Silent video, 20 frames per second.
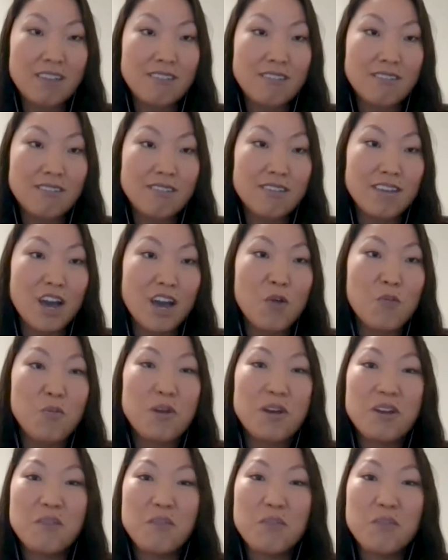see how
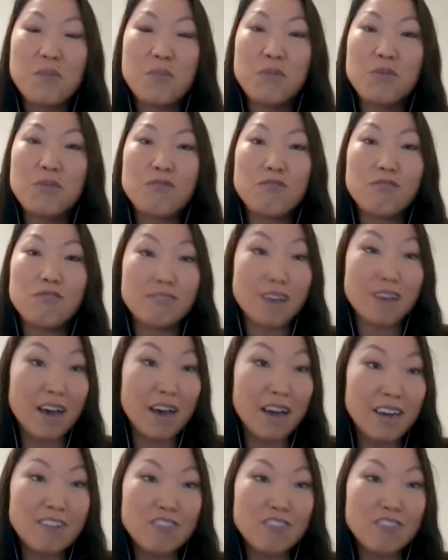many people have resigned,